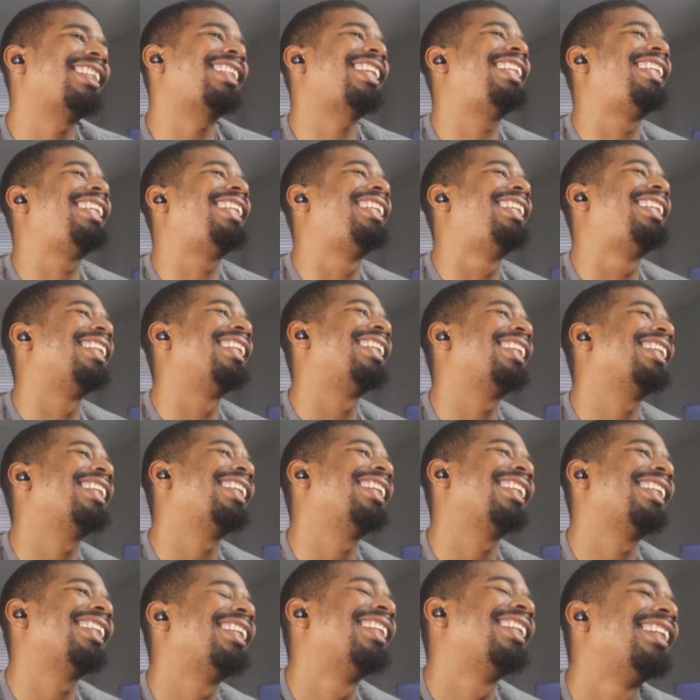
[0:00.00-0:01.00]
They
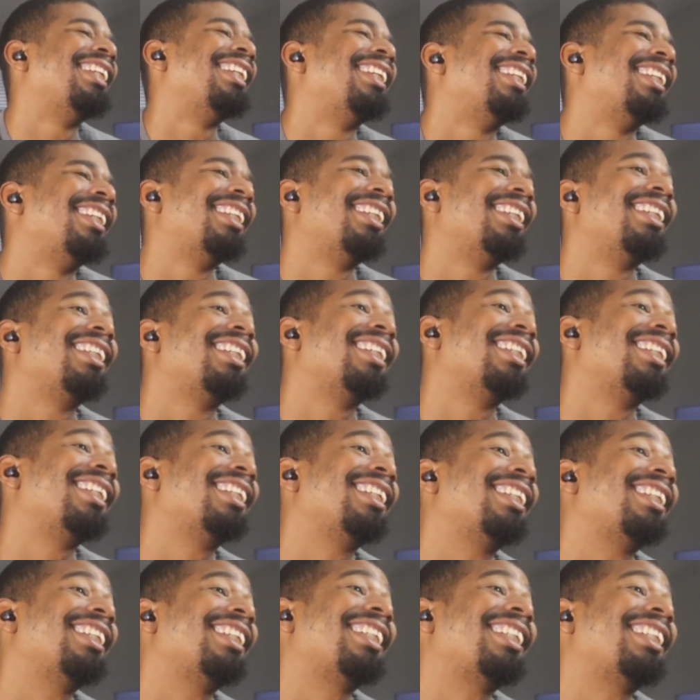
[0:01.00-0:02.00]
fucked up. The other countries
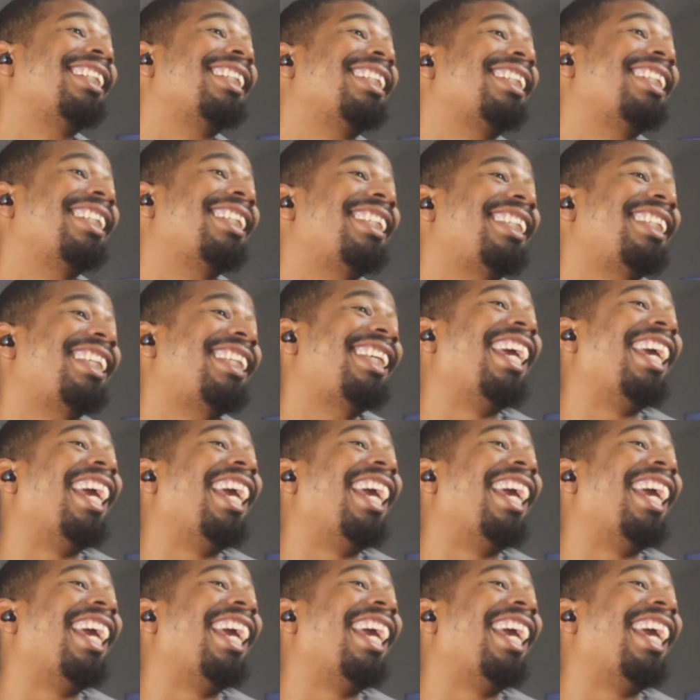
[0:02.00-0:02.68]
is bad, bad.